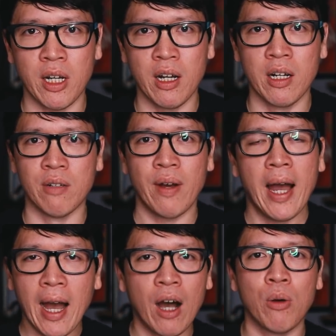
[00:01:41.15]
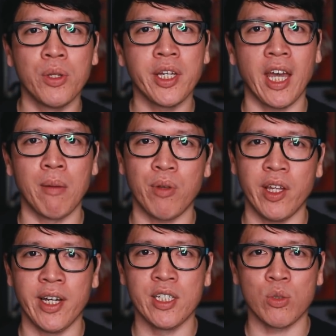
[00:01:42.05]
of how the game
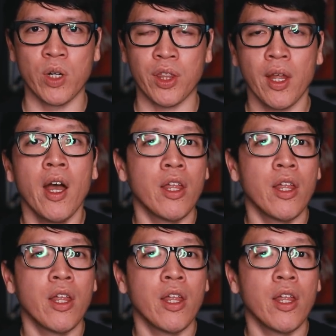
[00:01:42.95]
plays with